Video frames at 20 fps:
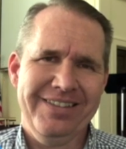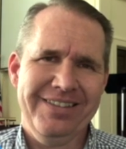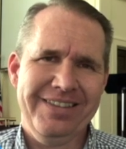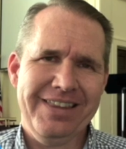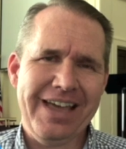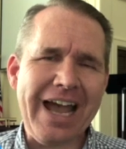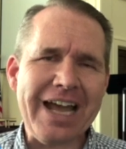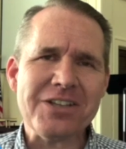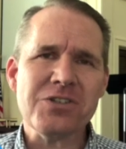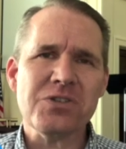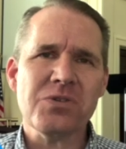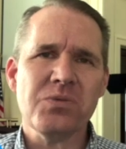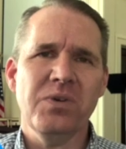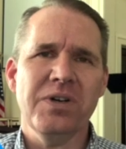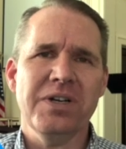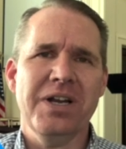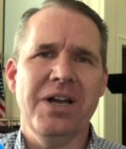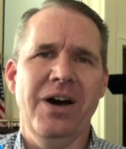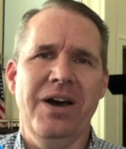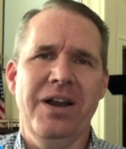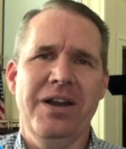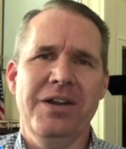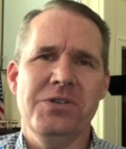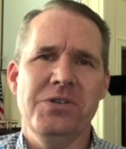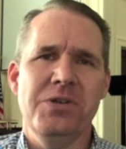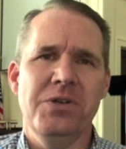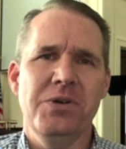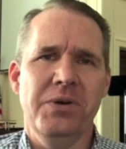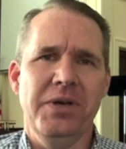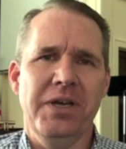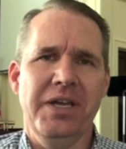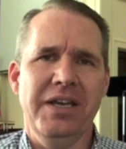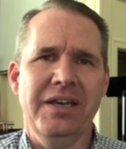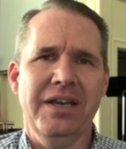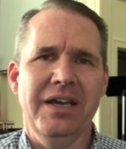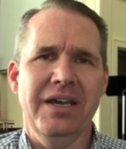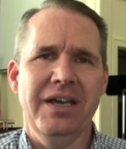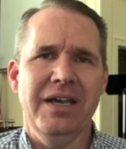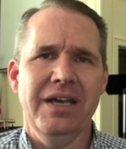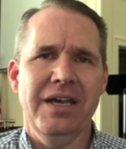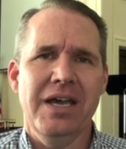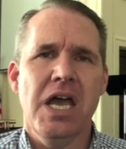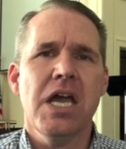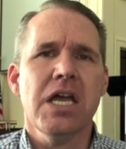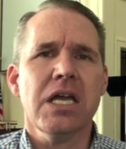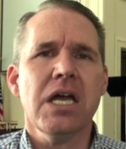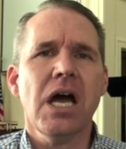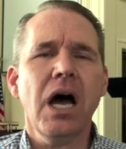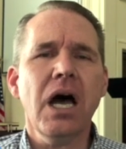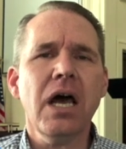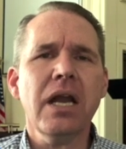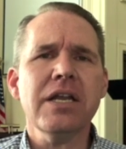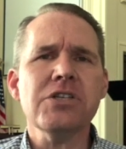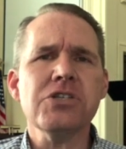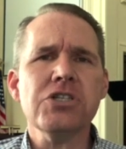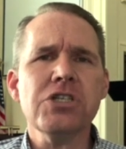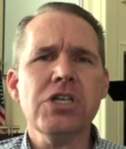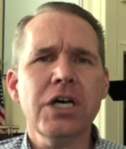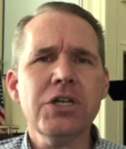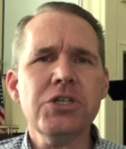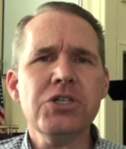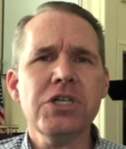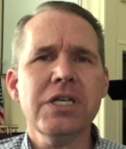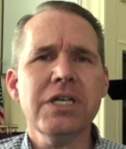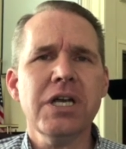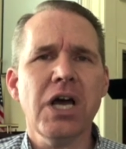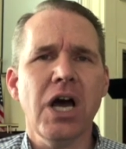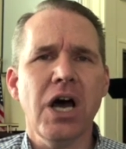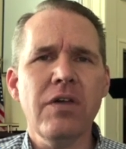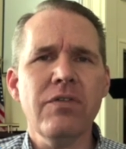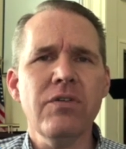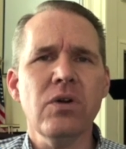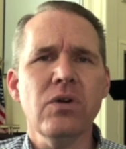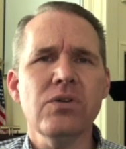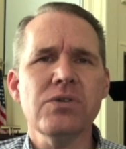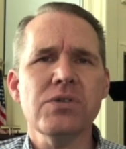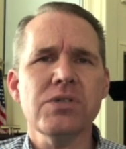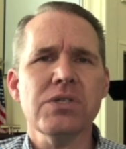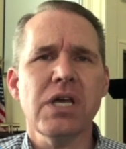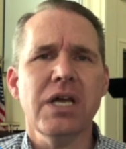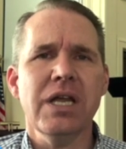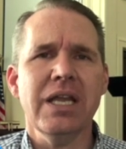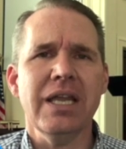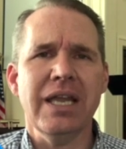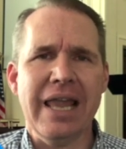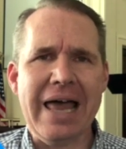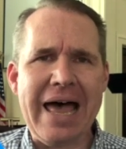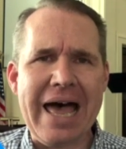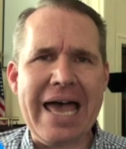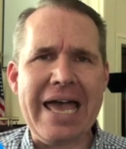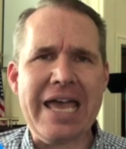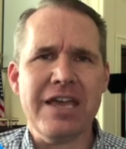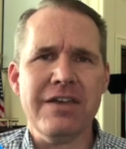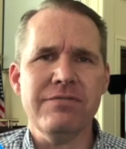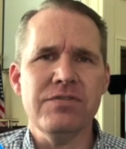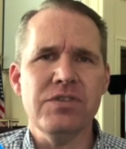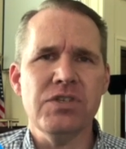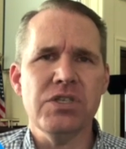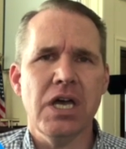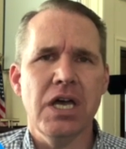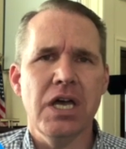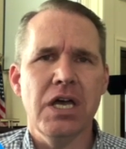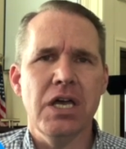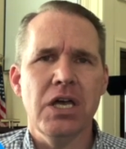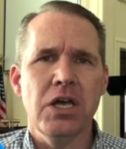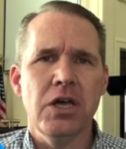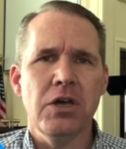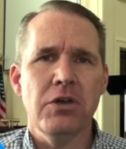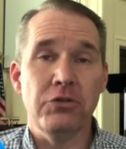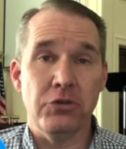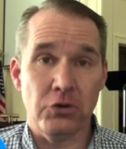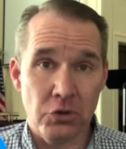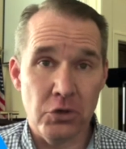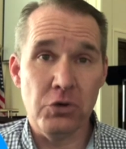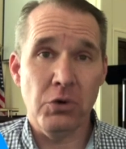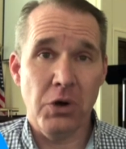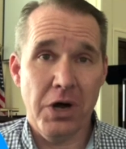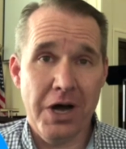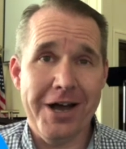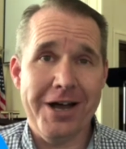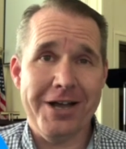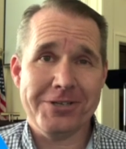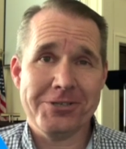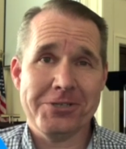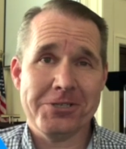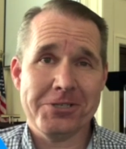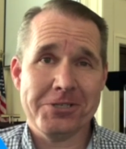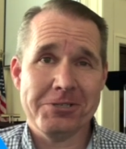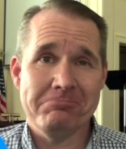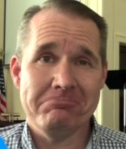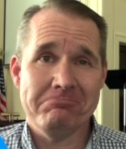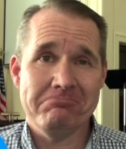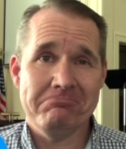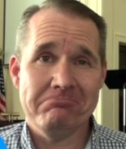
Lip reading: That's what God is doing. God is touching others' lives through us.